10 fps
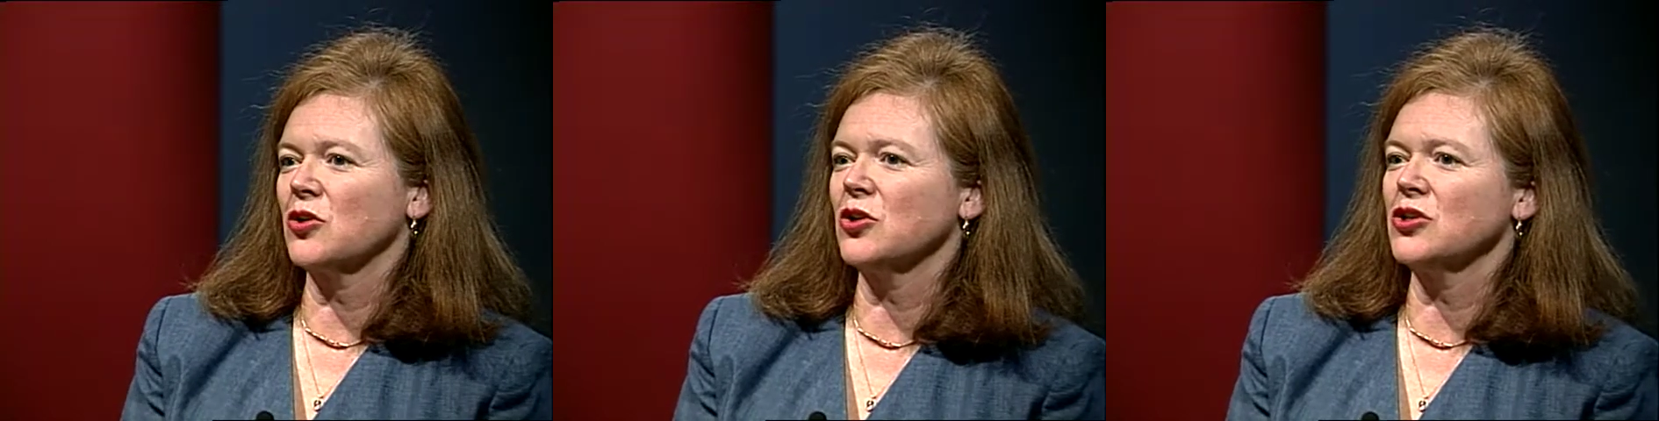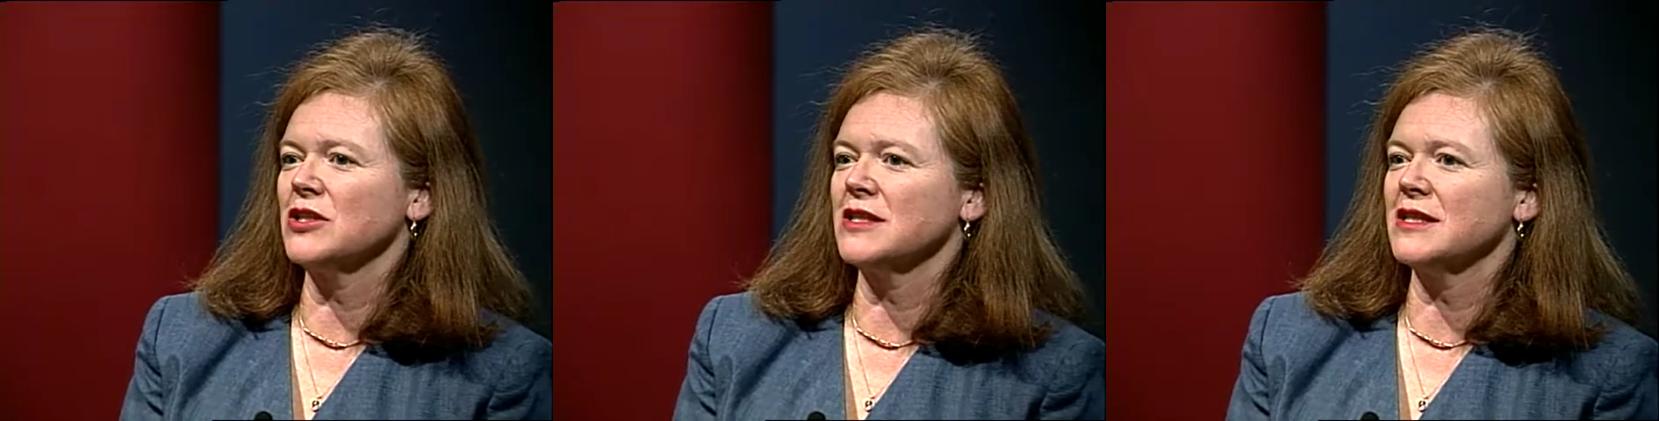
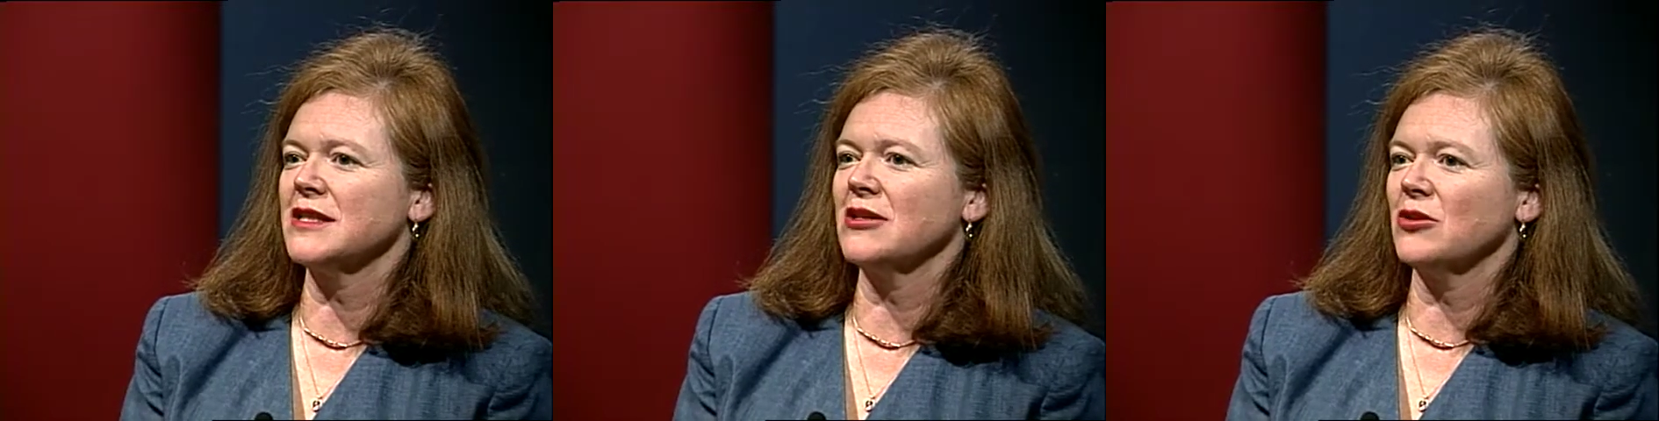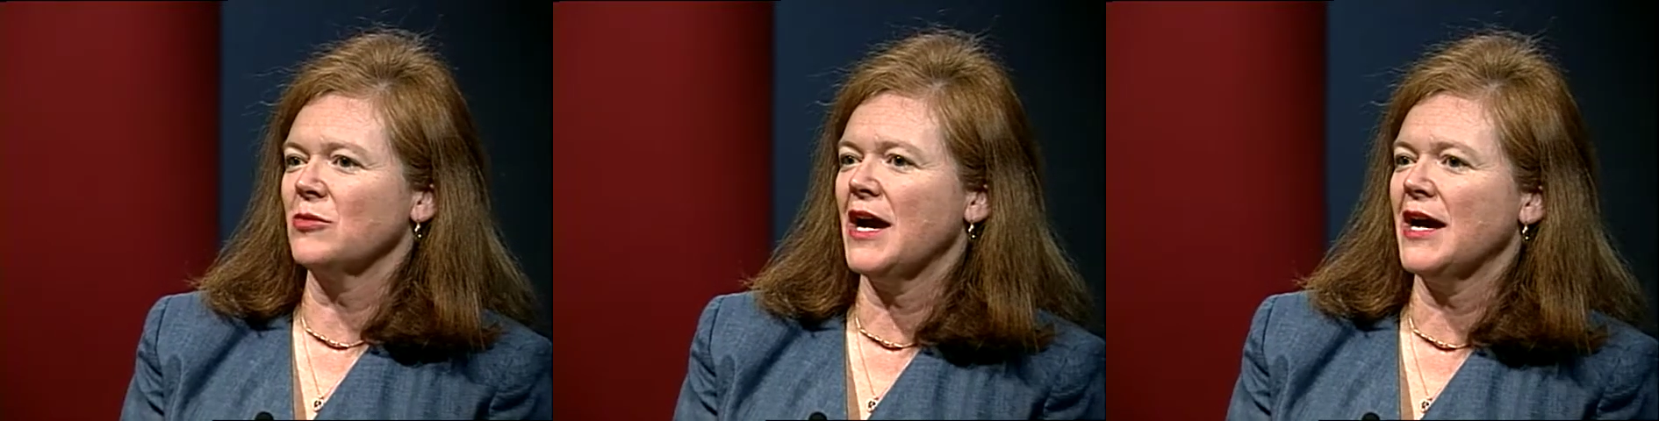urgency
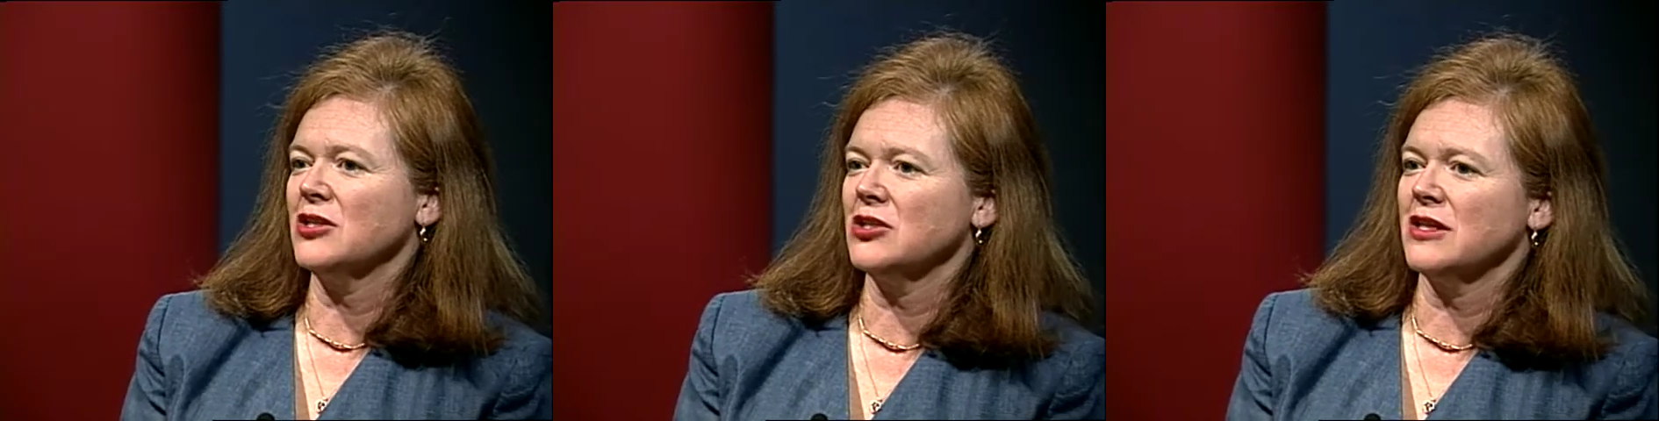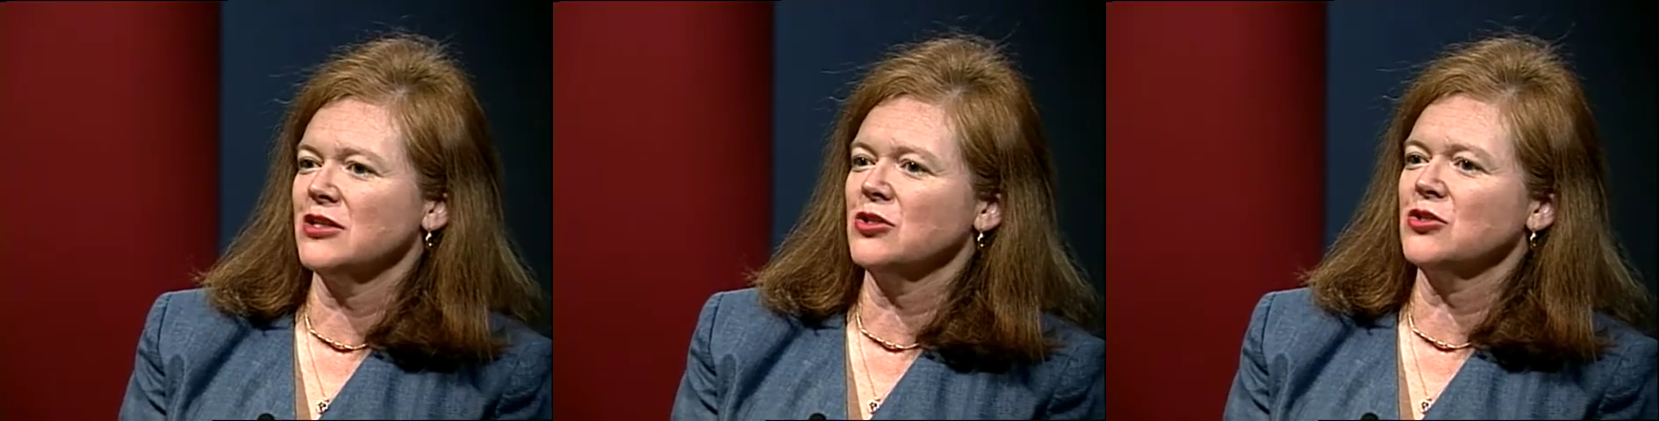or a passion,
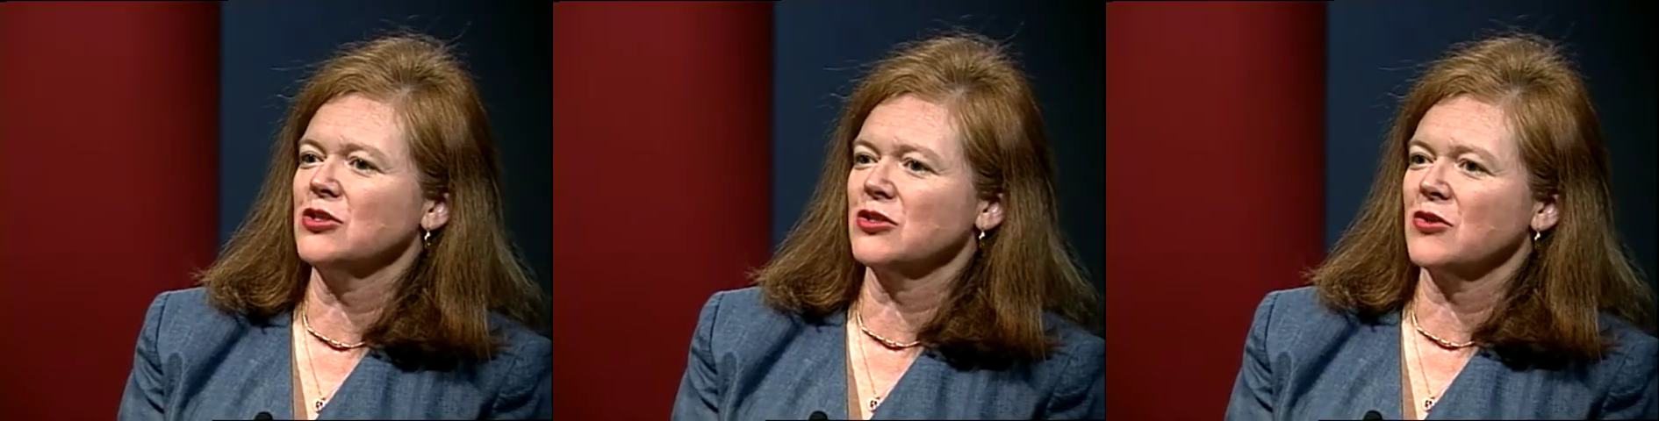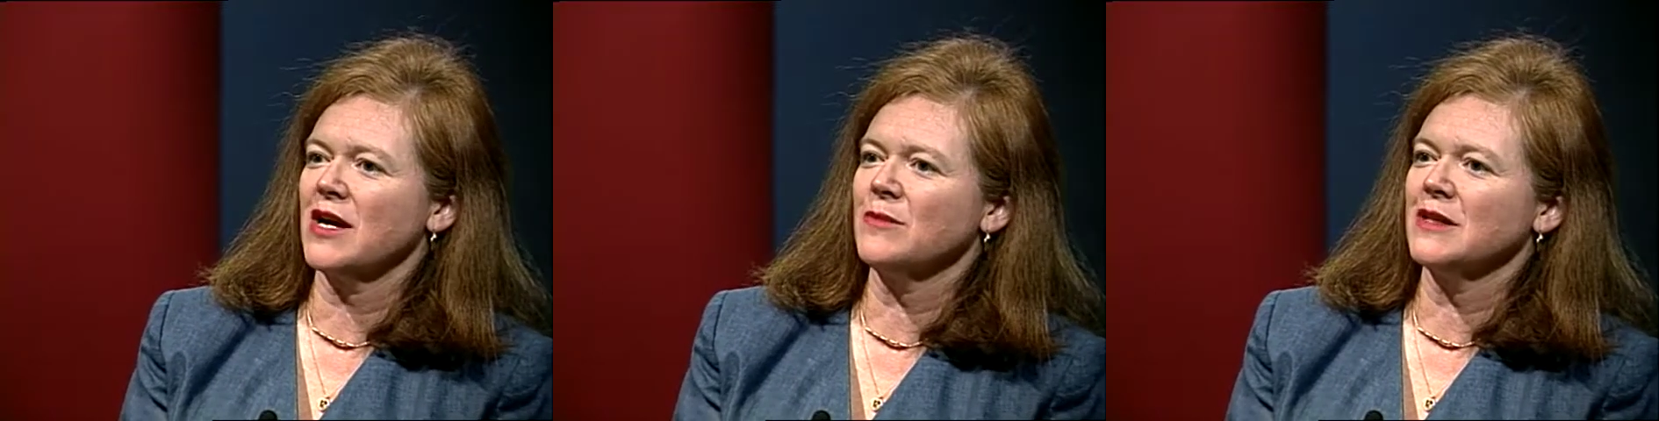as you
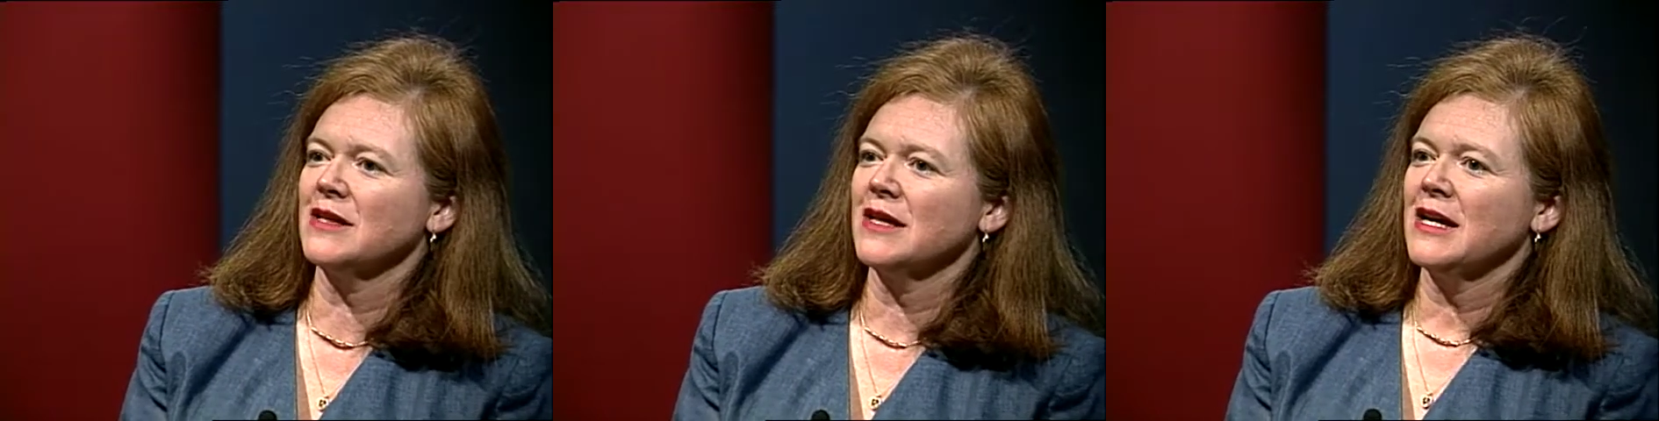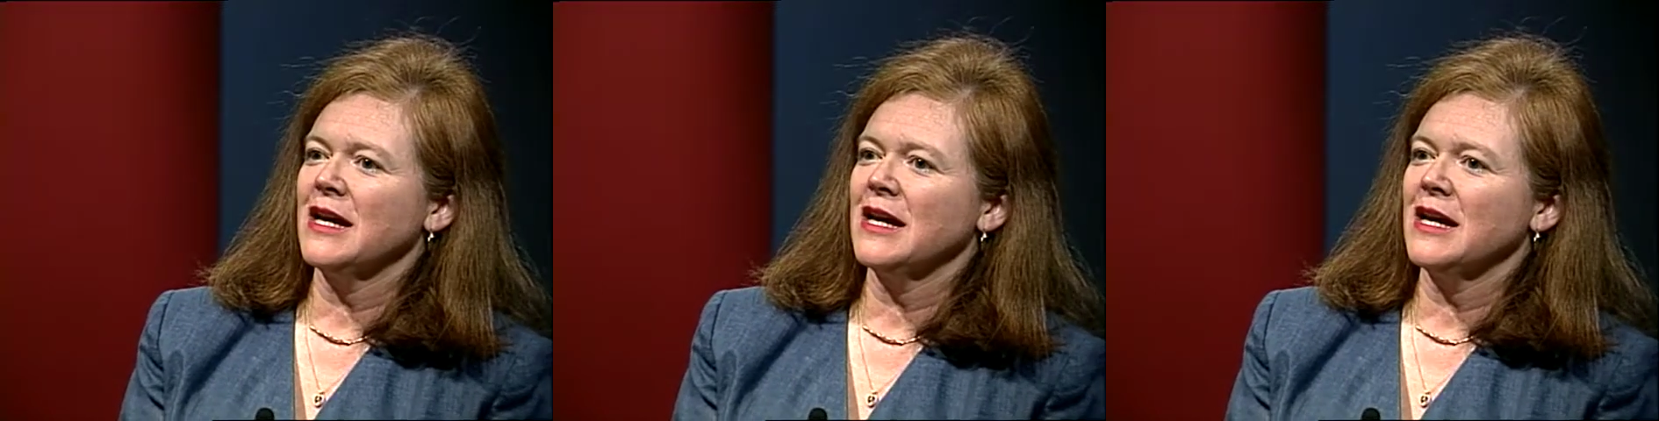describe it.